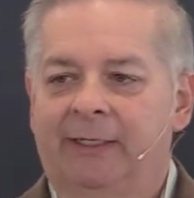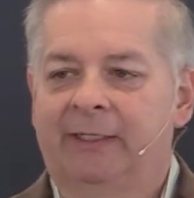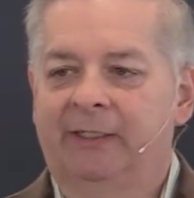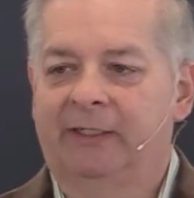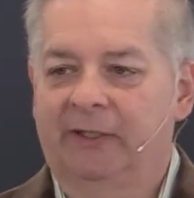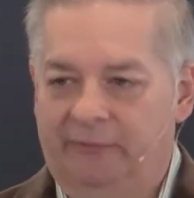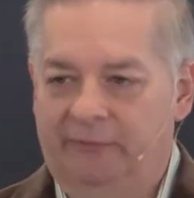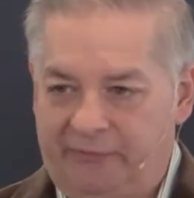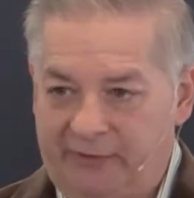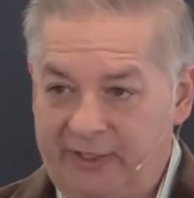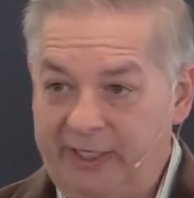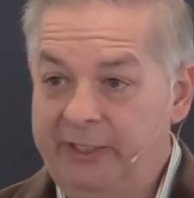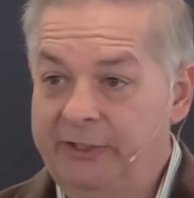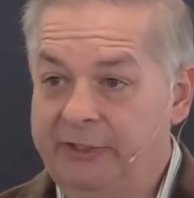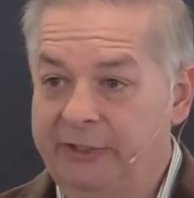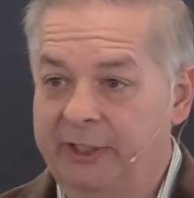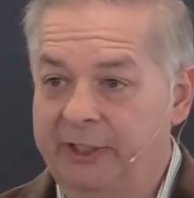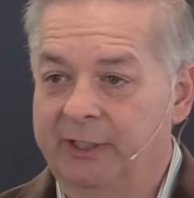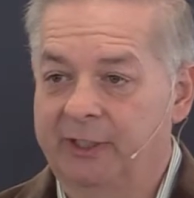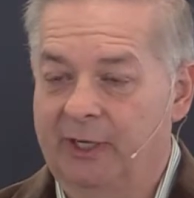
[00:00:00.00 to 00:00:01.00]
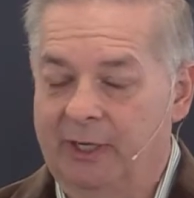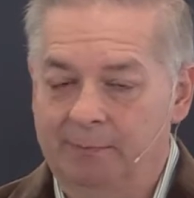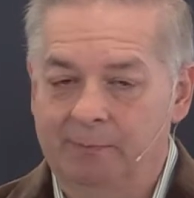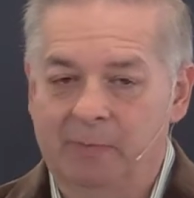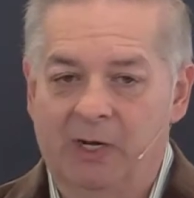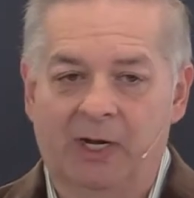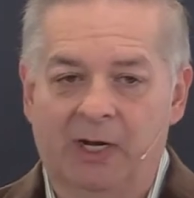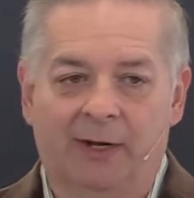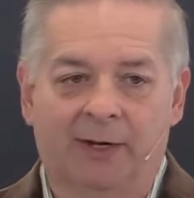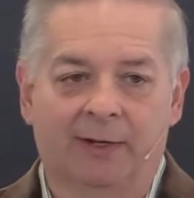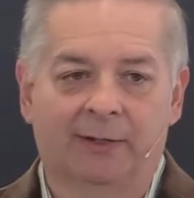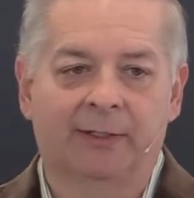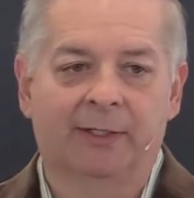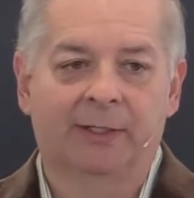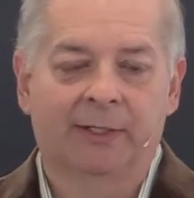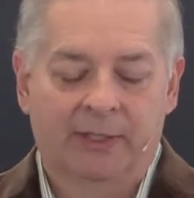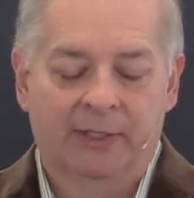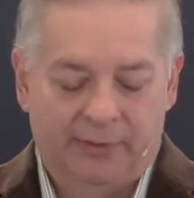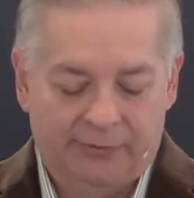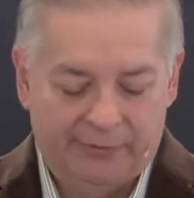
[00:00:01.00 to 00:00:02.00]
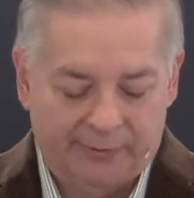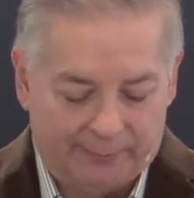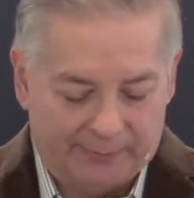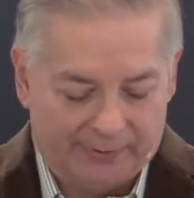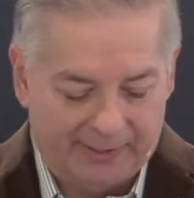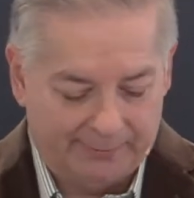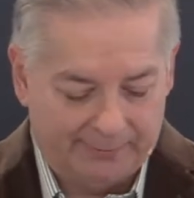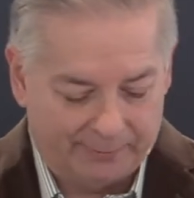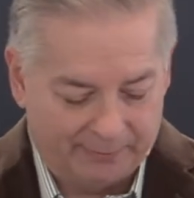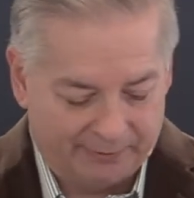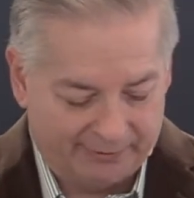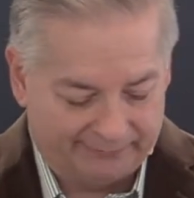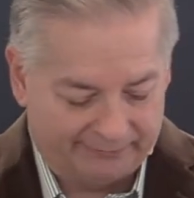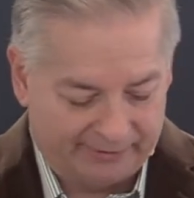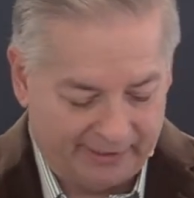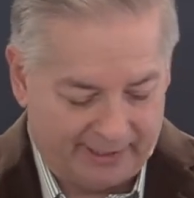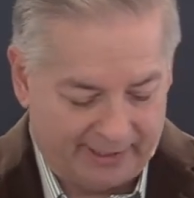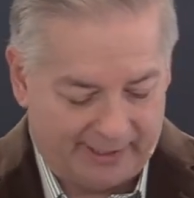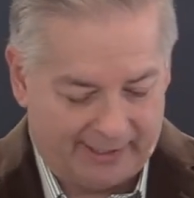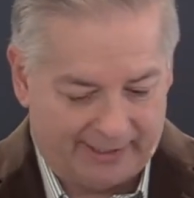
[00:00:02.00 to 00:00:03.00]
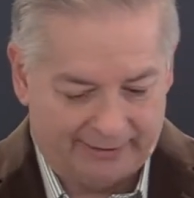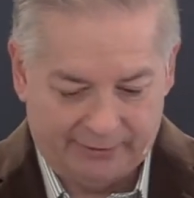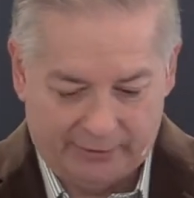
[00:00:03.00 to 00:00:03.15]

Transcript: division among the people of God.